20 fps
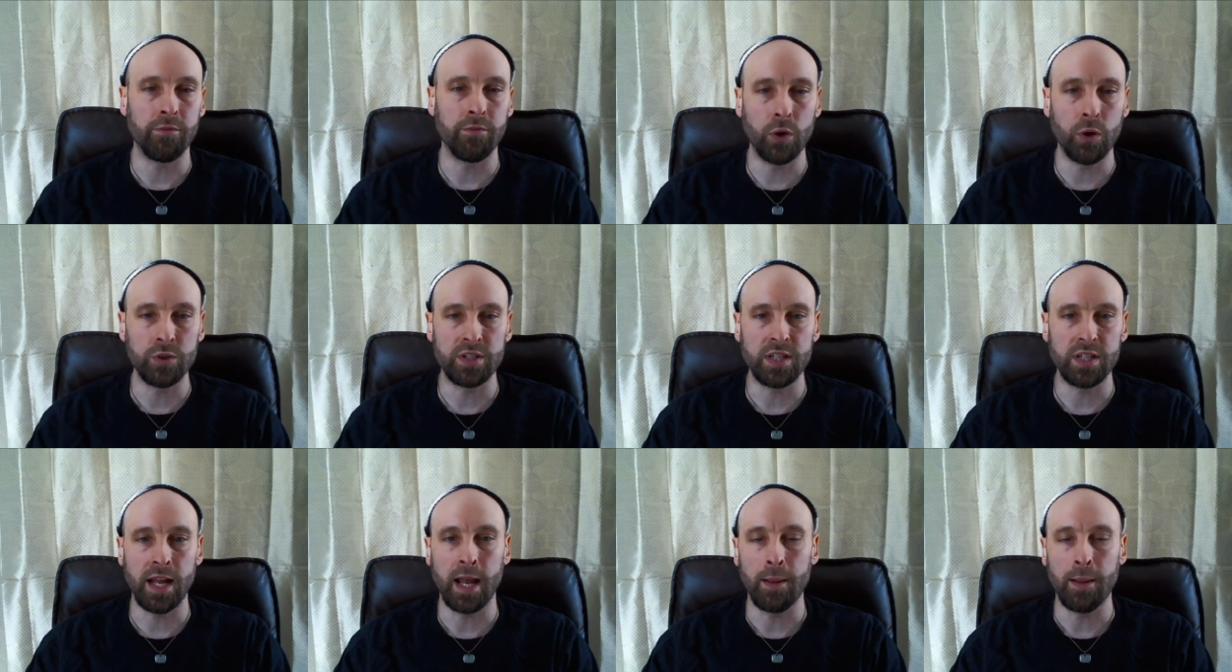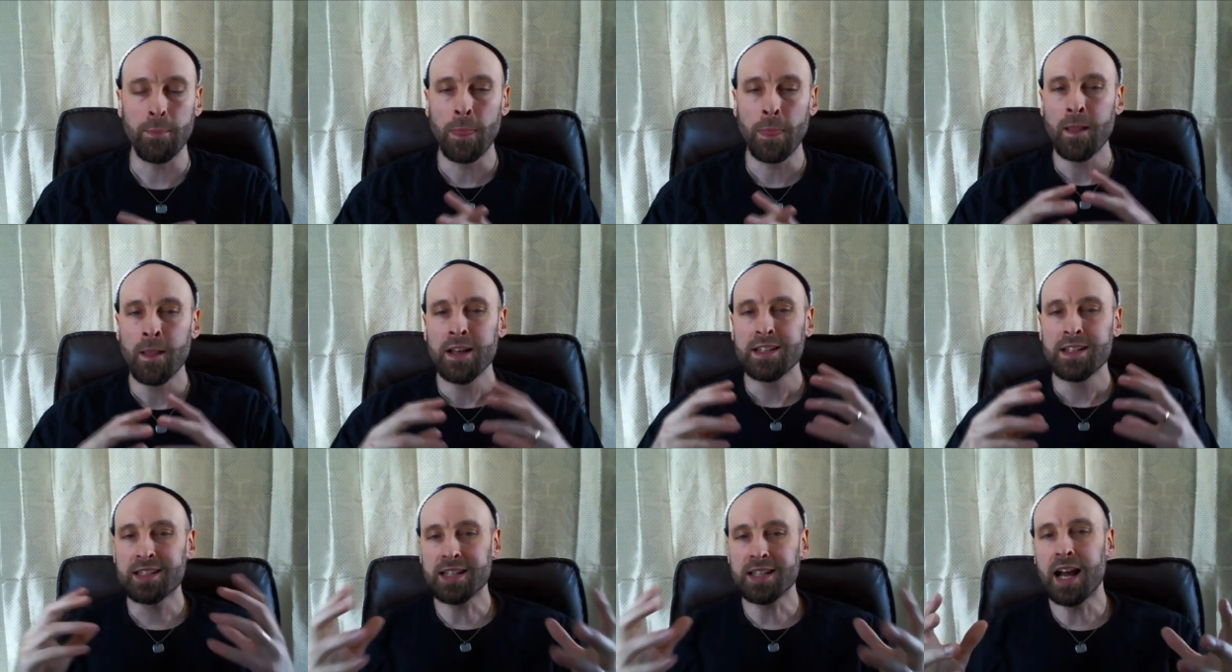Vote today.
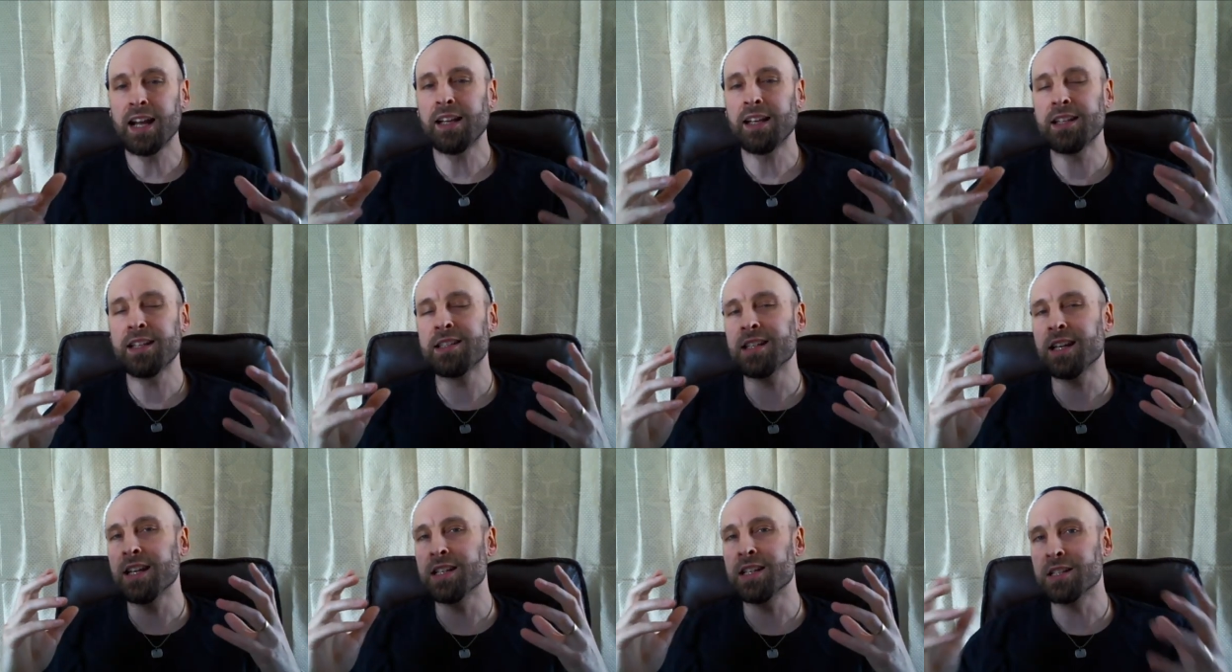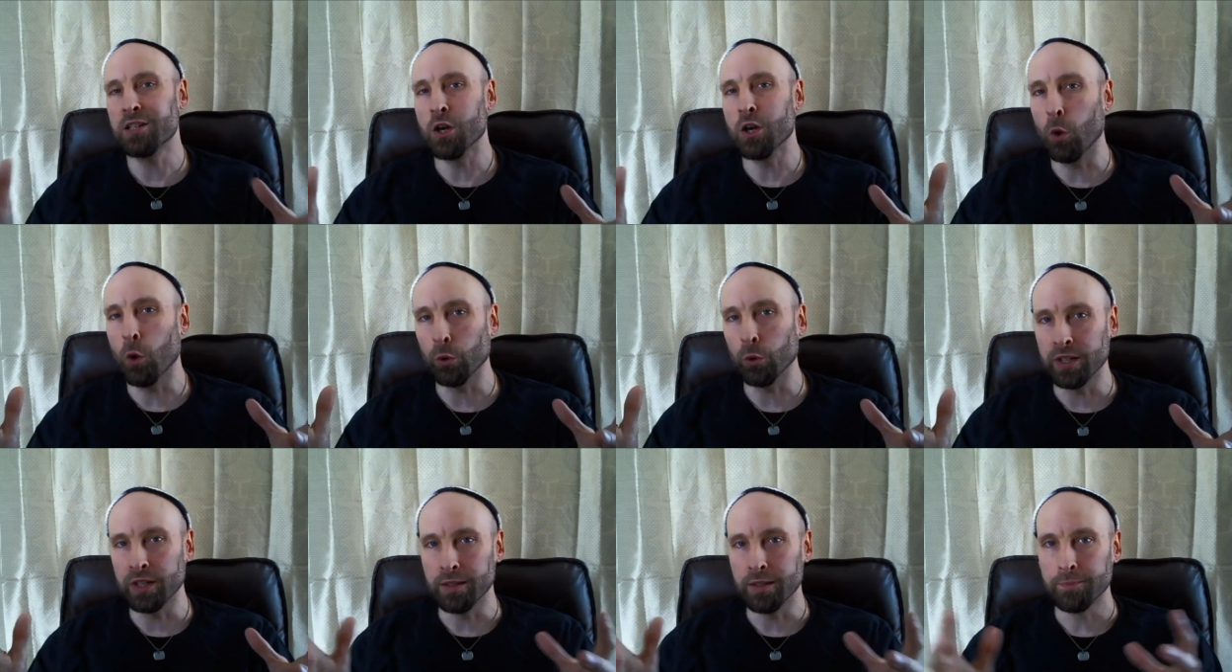Silence is
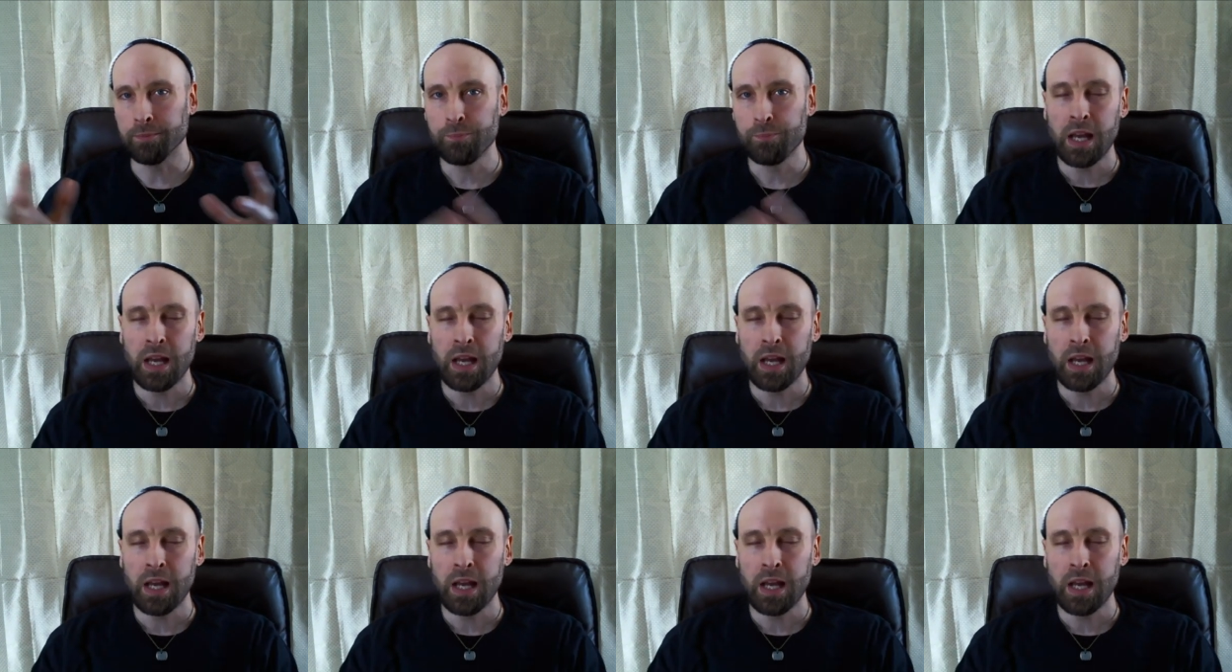golden.